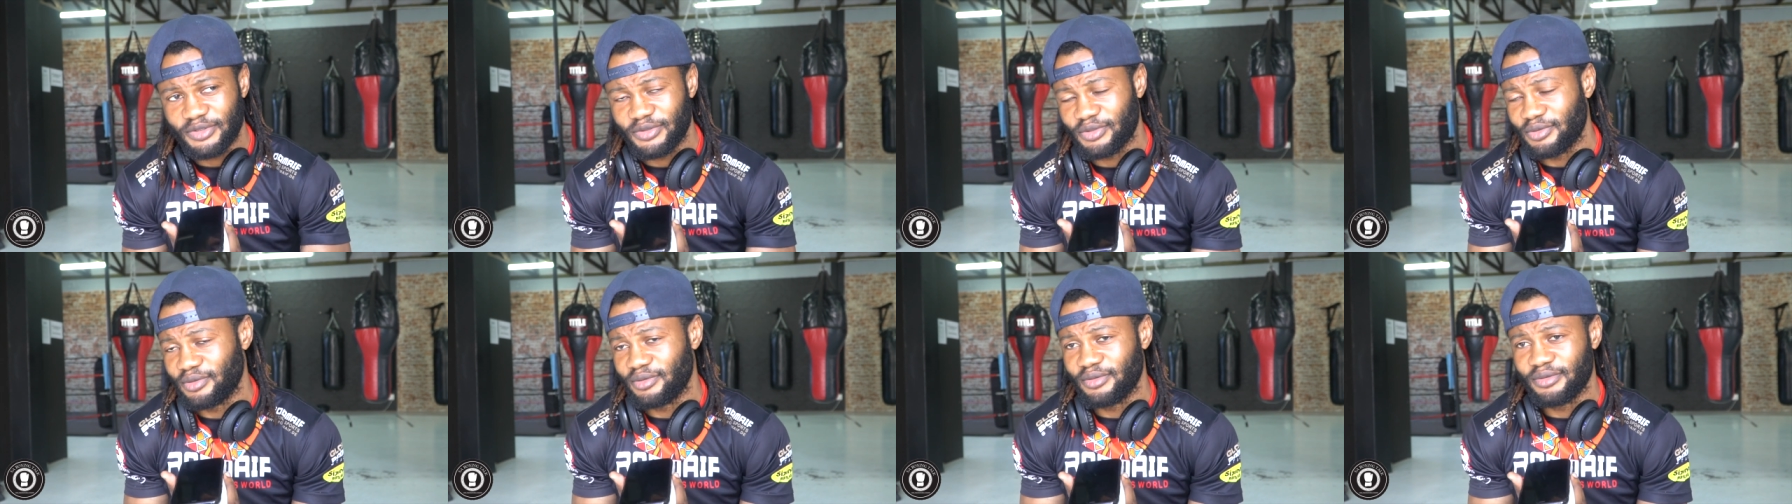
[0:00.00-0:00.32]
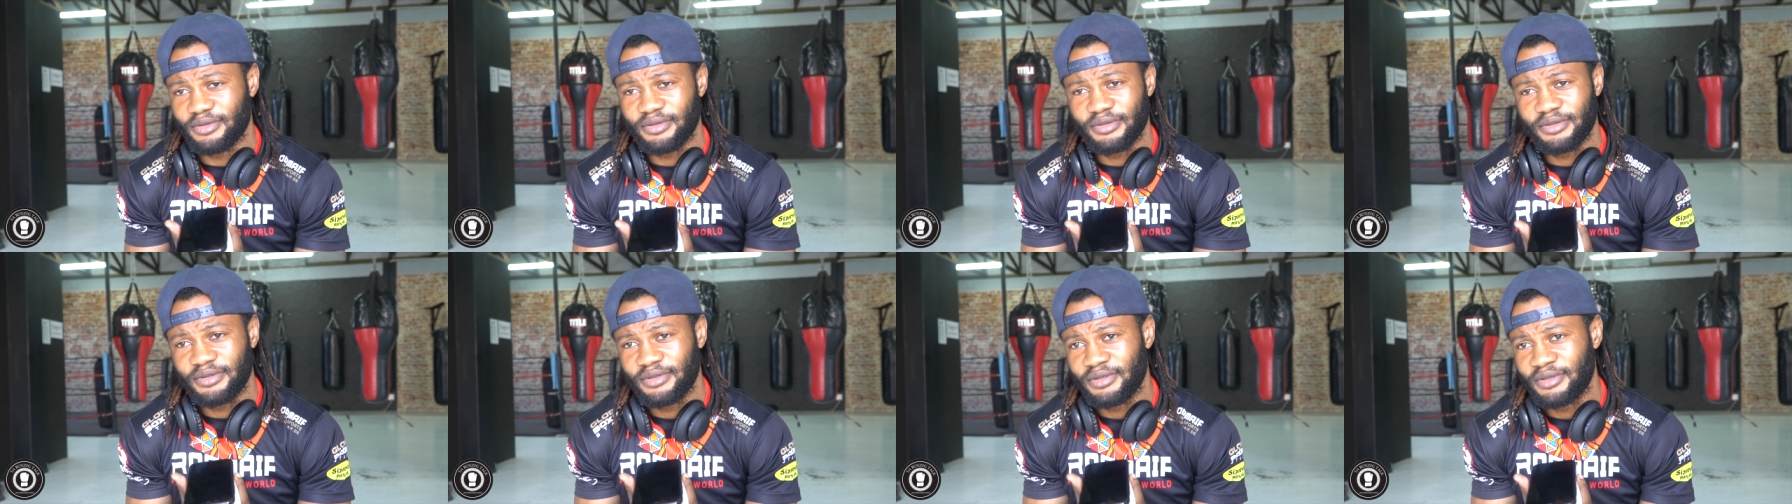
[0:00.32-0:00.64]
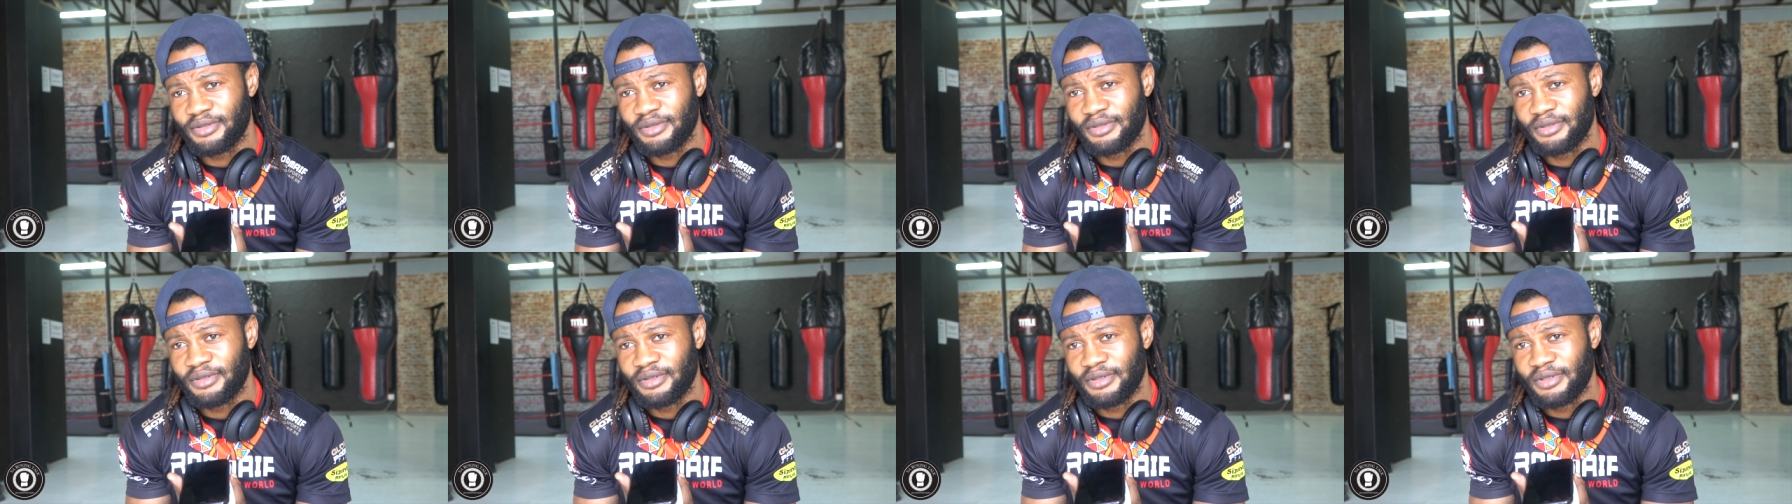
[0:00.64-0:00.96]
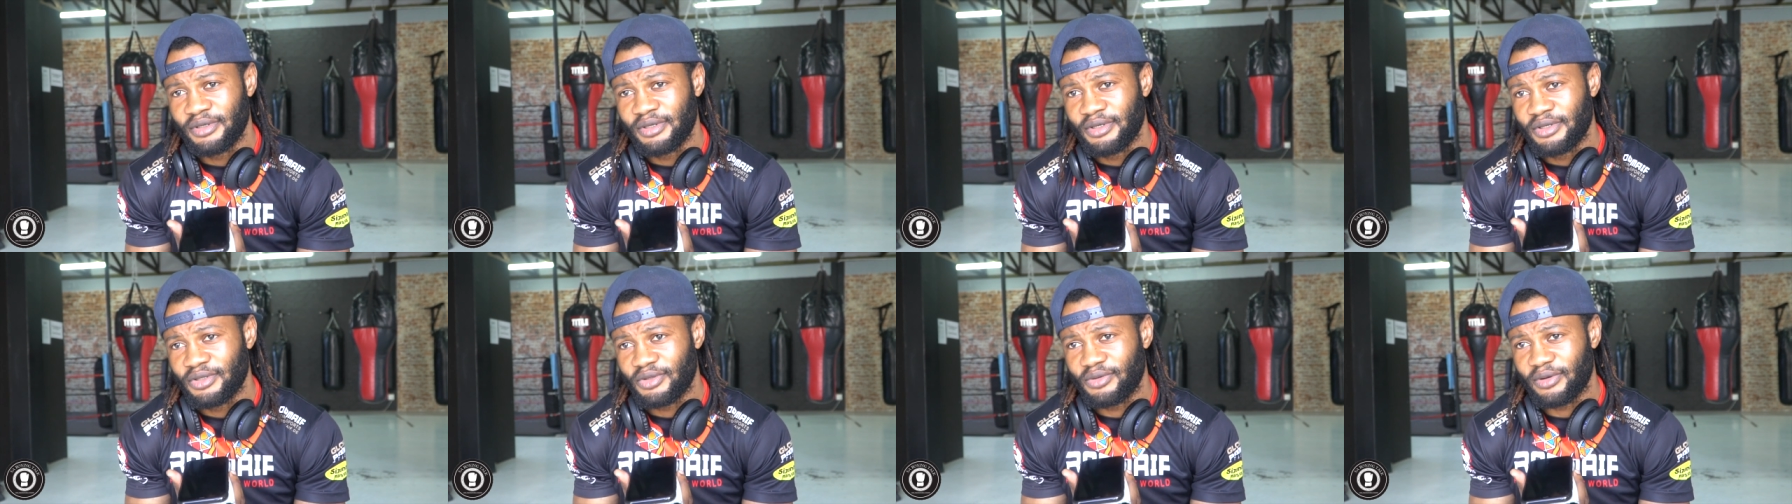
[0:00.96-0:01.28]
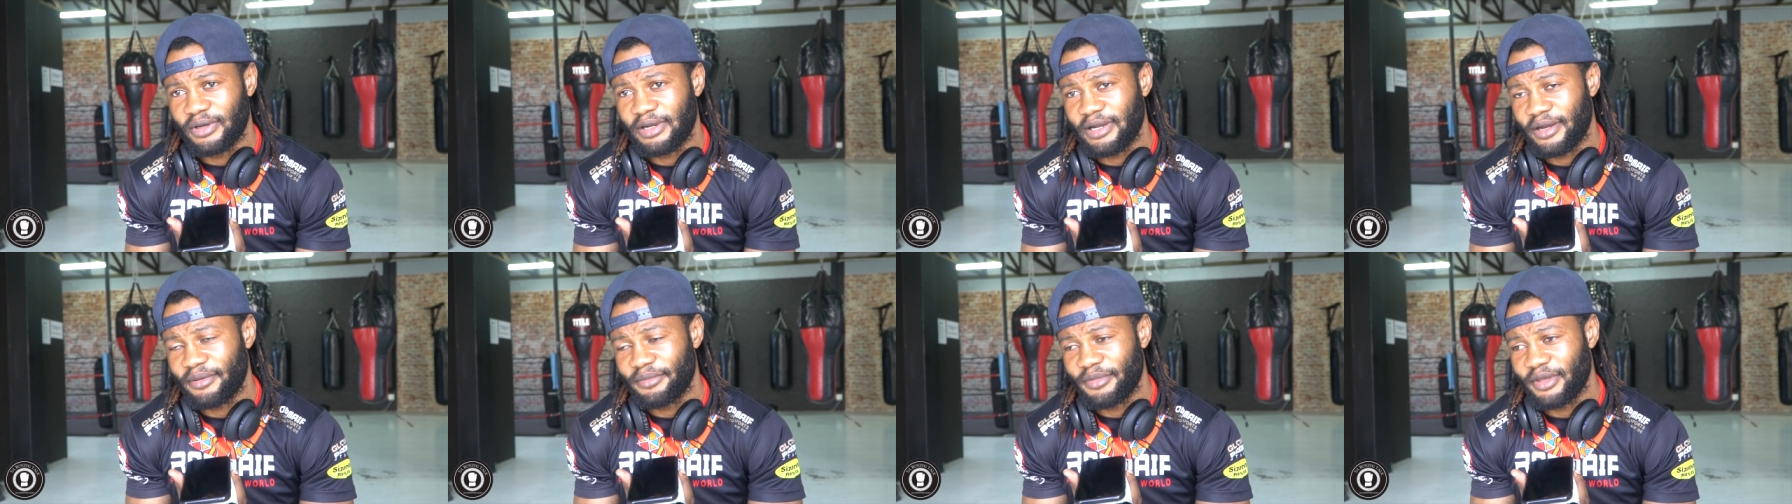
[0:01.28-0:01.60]
to
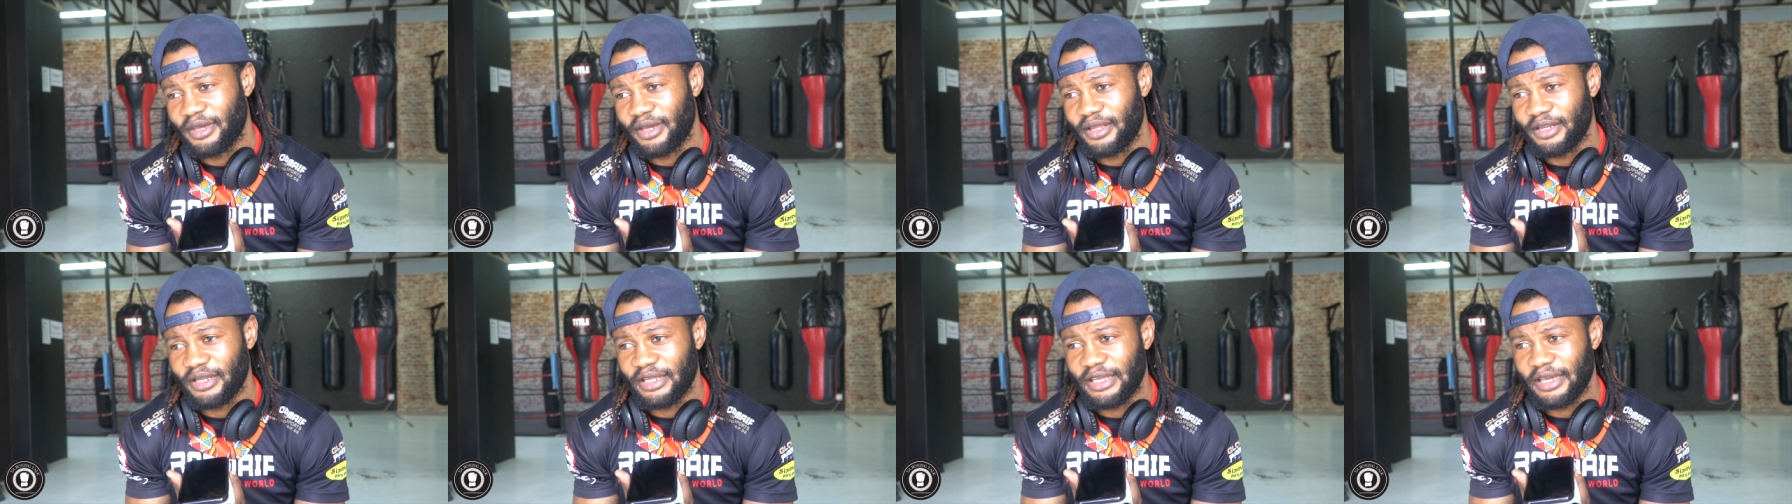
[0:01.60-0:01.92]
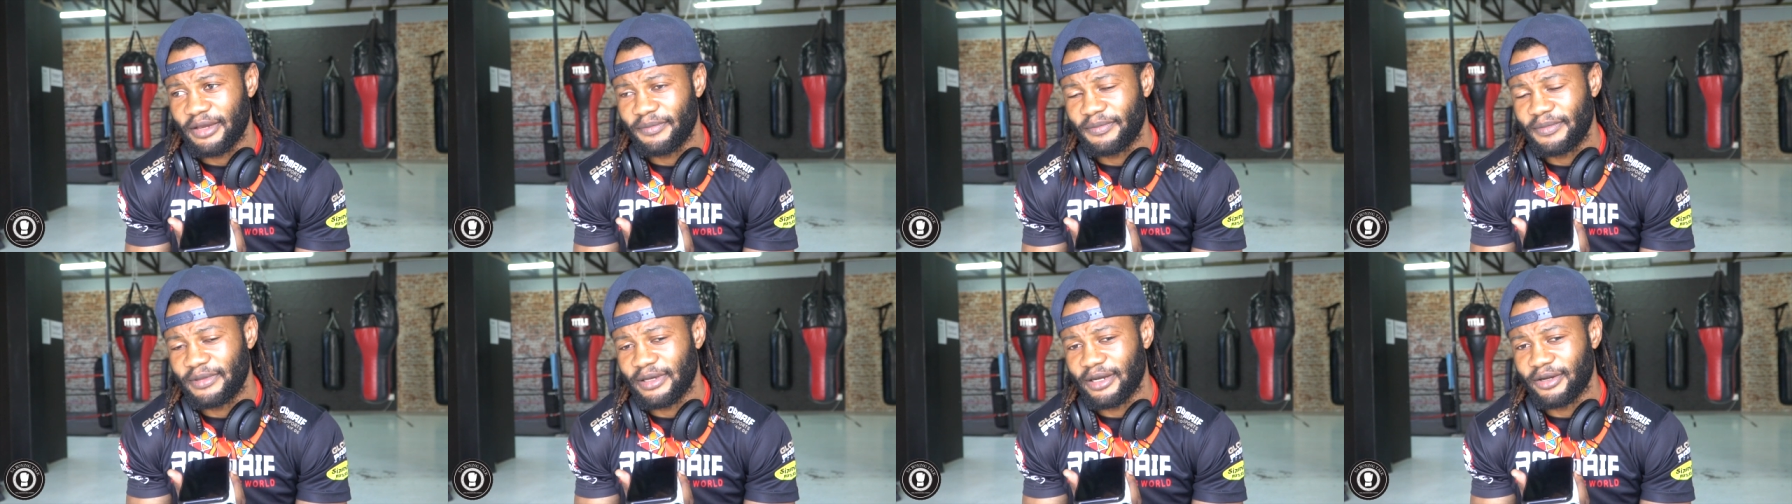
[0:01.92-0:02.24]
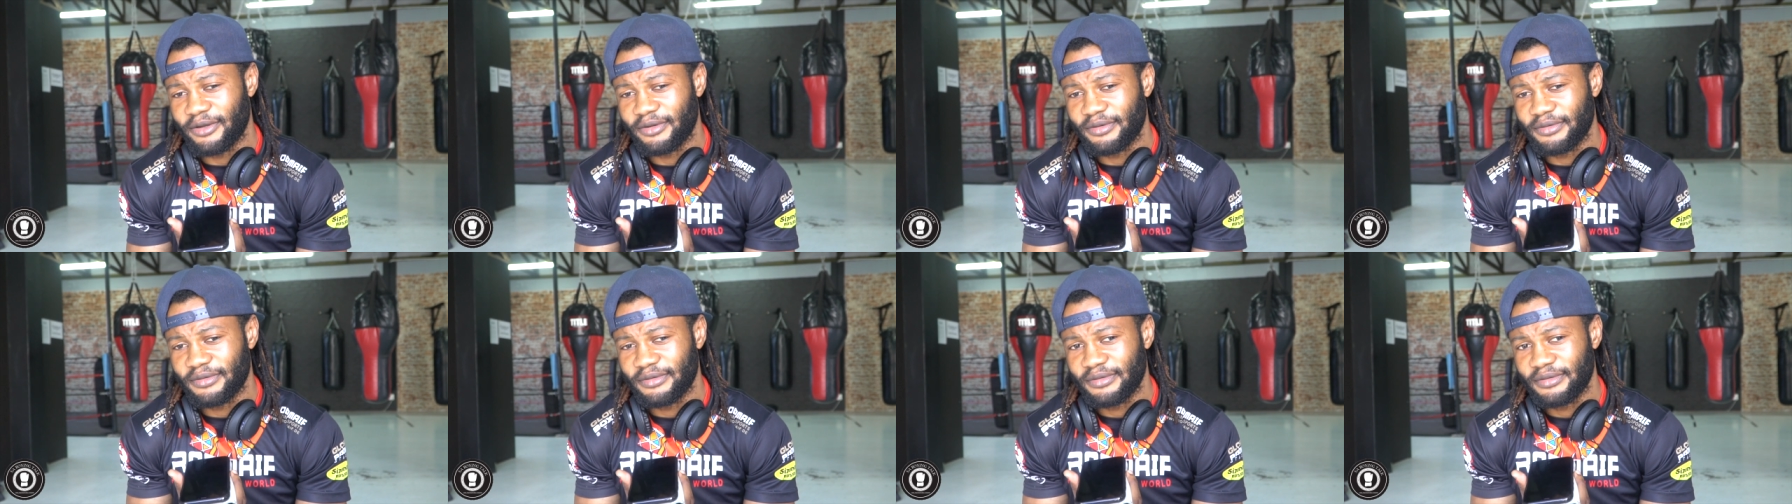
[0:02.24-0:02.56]
come here in Cape Town.